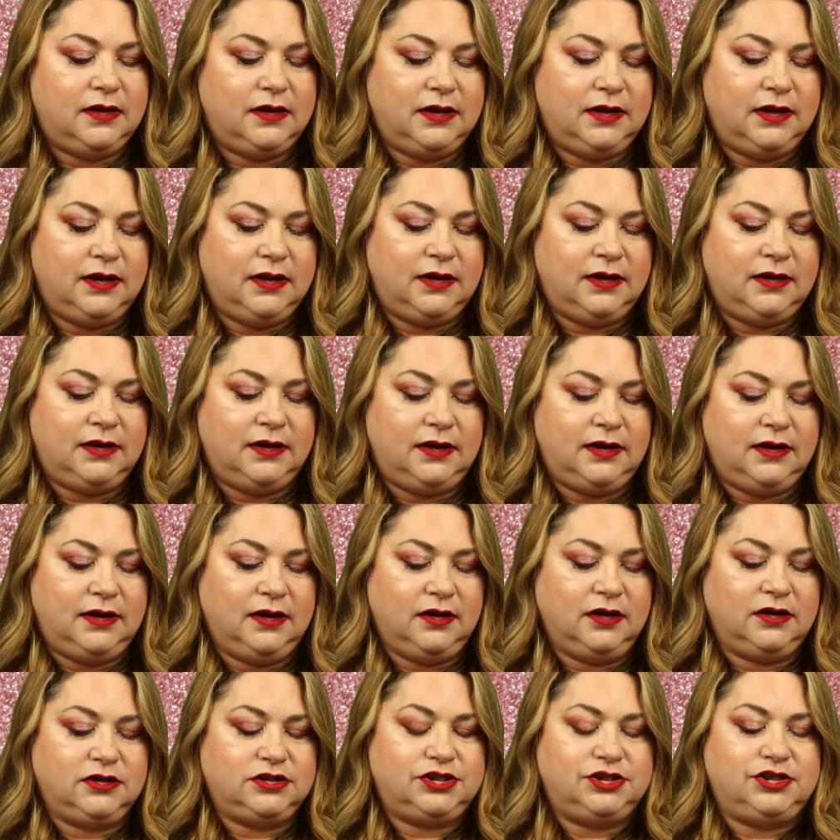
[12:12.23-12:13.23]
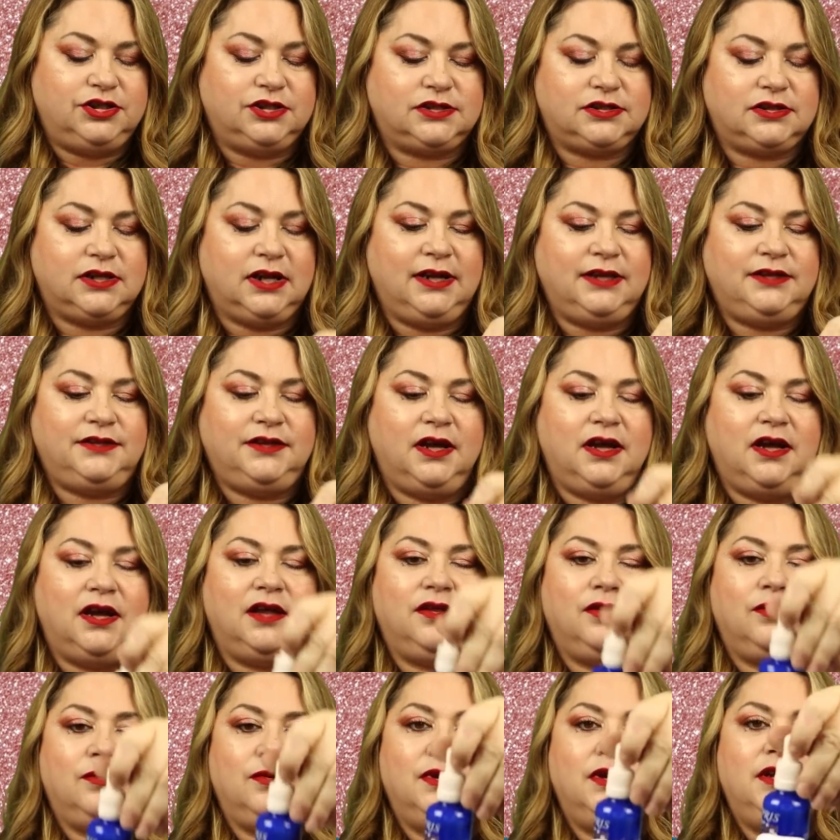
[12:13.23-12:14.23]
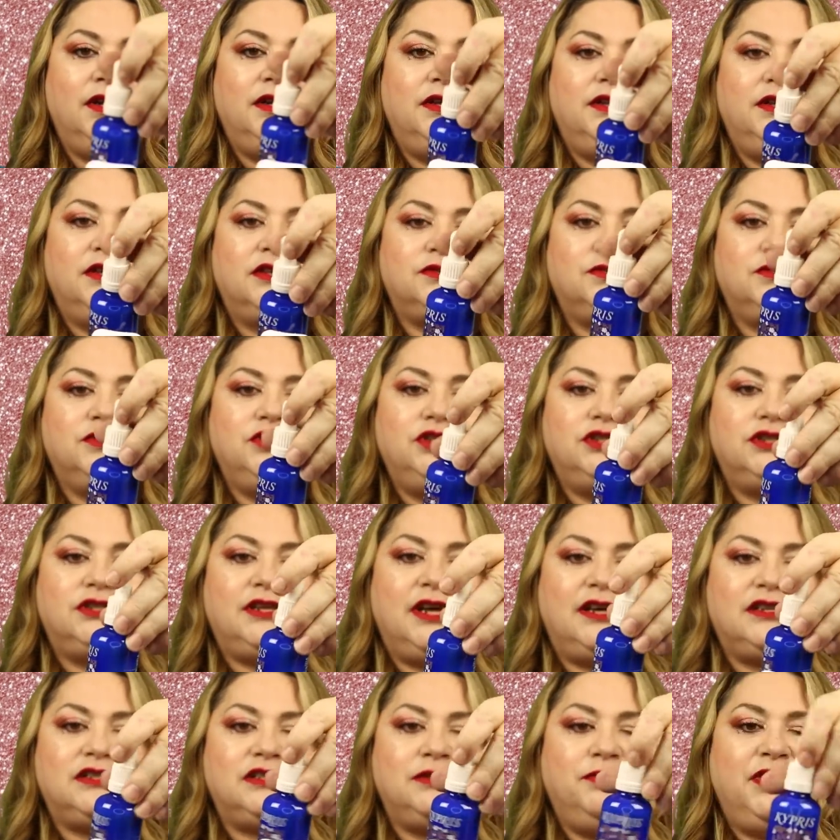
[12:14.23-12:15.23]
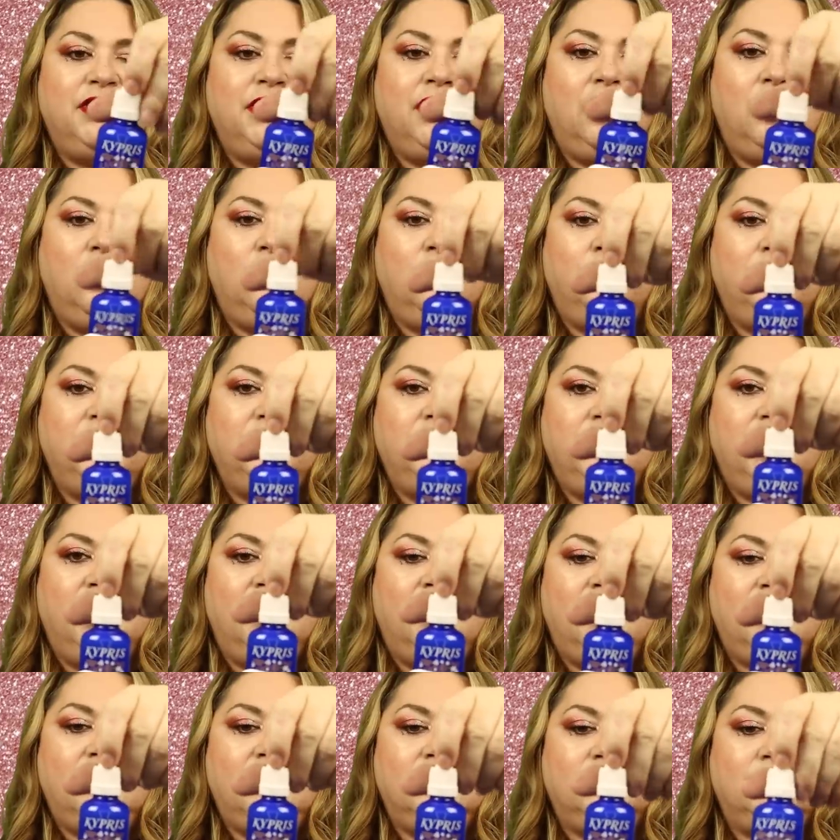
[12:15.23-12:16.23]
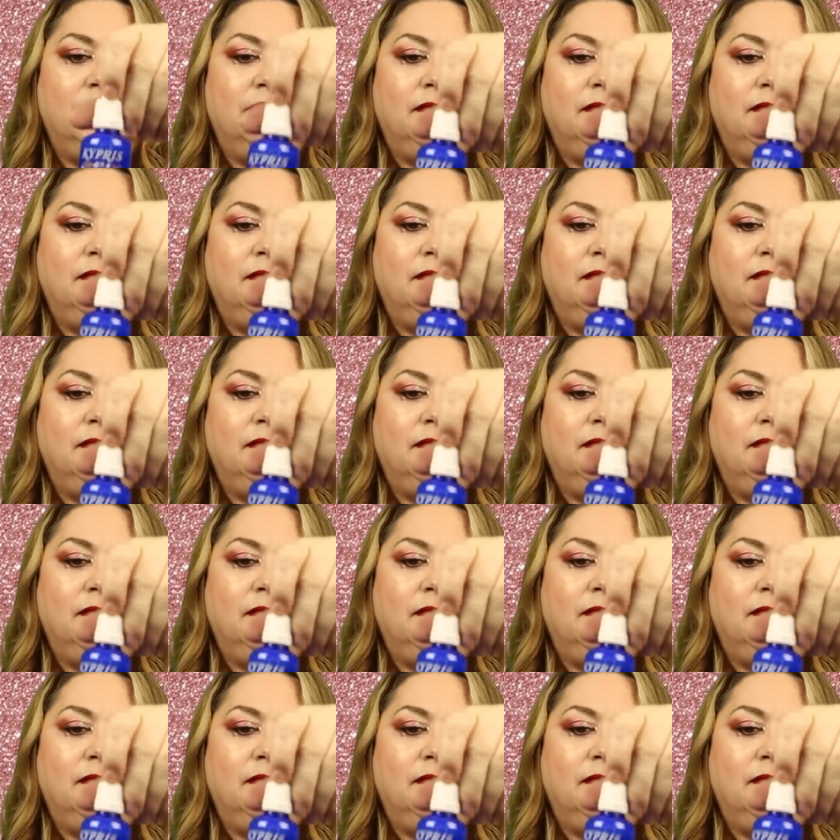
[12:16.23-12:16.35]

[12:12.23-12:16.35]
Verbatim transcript: And it looks just like the other one. This one just hasn't been opened yet.